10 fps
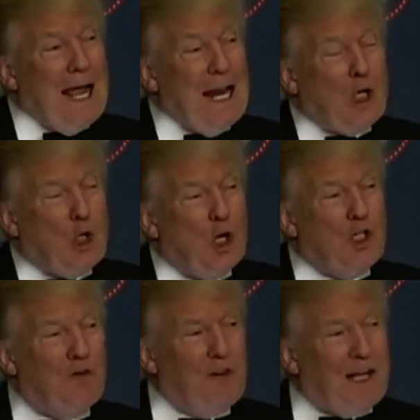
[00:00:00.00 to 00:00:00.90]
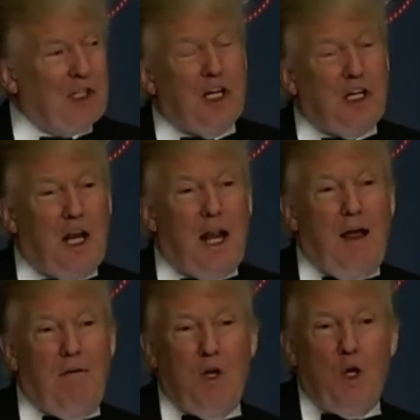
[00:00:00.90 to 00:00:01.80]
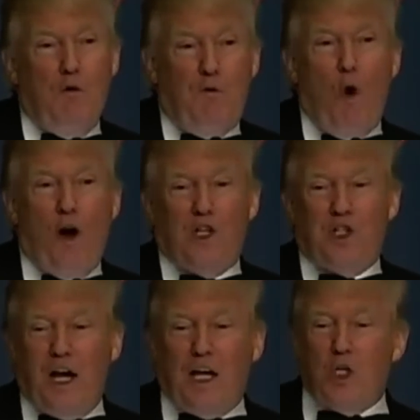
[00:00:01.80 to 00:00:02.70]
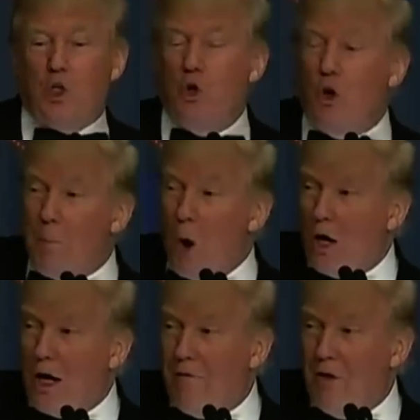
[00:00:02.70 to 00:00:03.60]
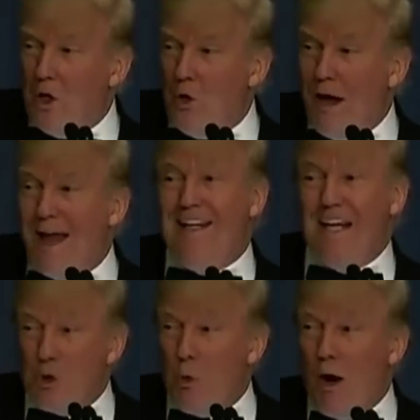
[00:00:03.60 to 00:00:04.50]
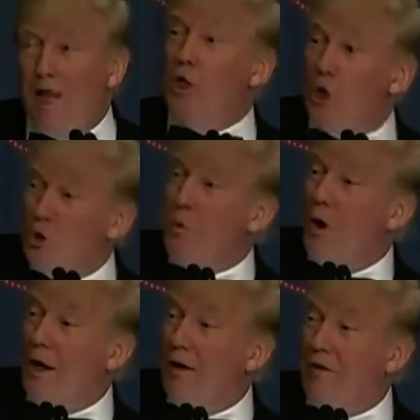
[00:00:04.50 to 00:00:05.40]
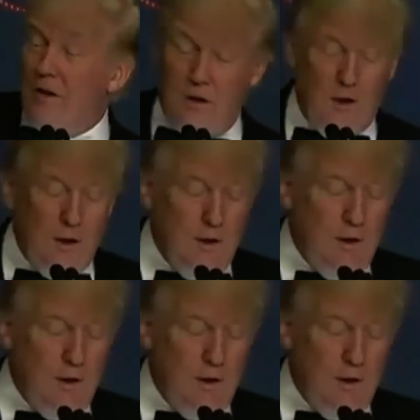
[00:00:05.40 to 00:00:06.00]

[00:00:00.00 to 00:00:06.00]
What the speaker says: I had a choice of Lexington Avenue, 42nd Street, or Park Avenue, and guess what? I chose Park Avenue.